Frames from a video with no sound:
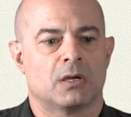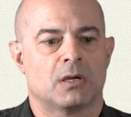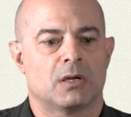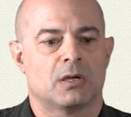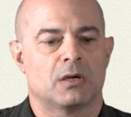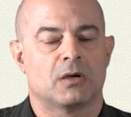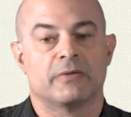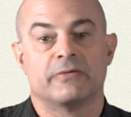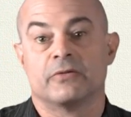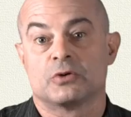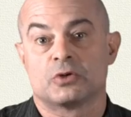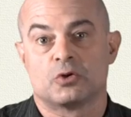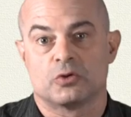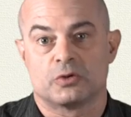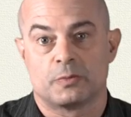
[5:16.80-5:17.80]
a
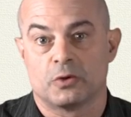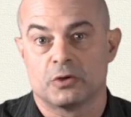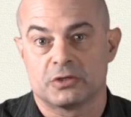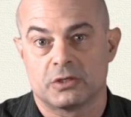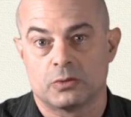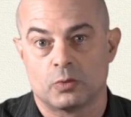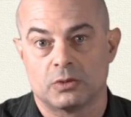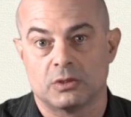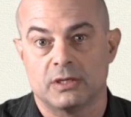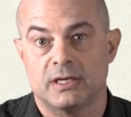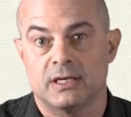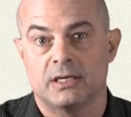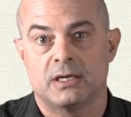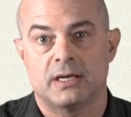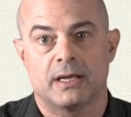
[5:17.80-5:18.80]
virtuous person would
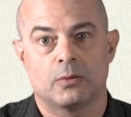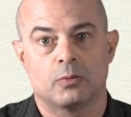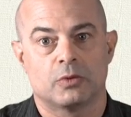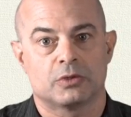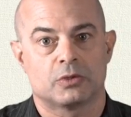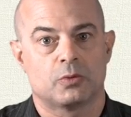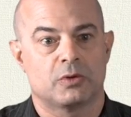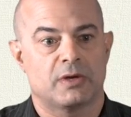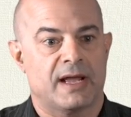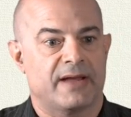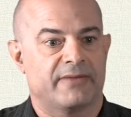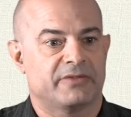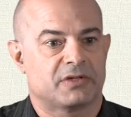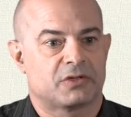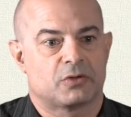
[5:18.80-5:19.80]
lead and which would
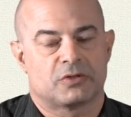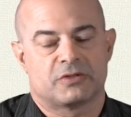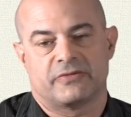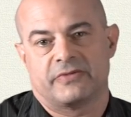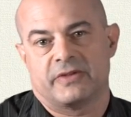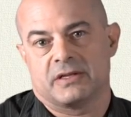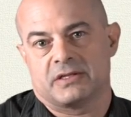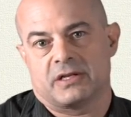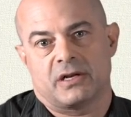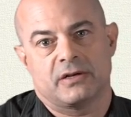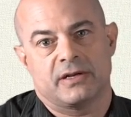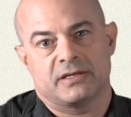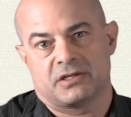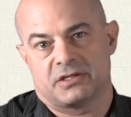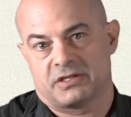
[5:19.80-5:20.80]
have the sorts of things that are
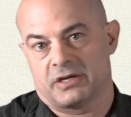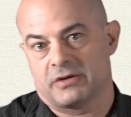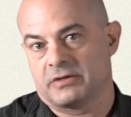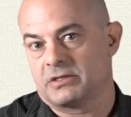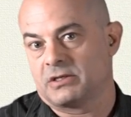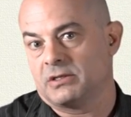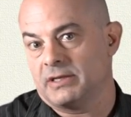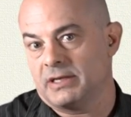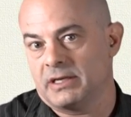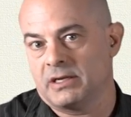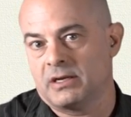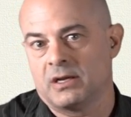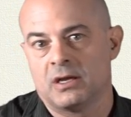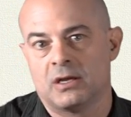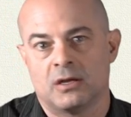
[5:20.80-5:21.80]
necessary to
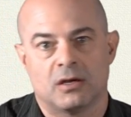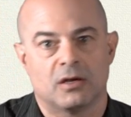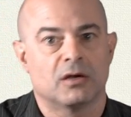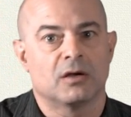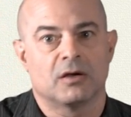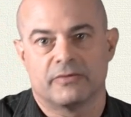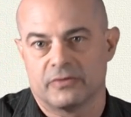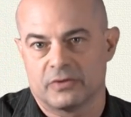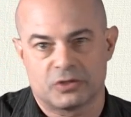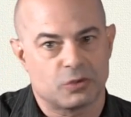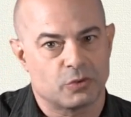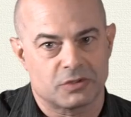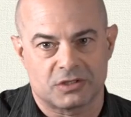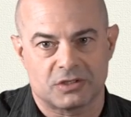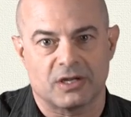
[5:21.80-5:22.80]
lead a
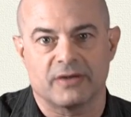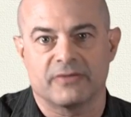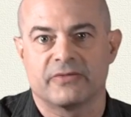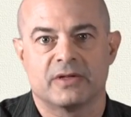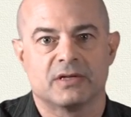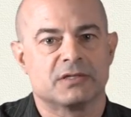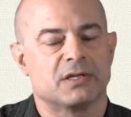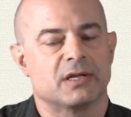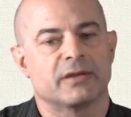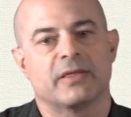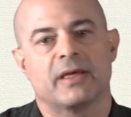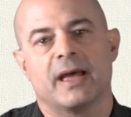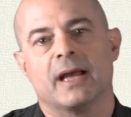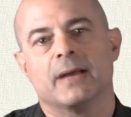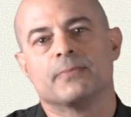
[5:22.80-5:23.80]
virtuous life, things like
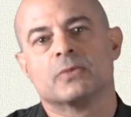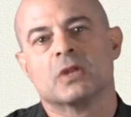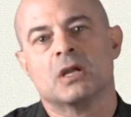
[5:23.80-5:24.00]
that.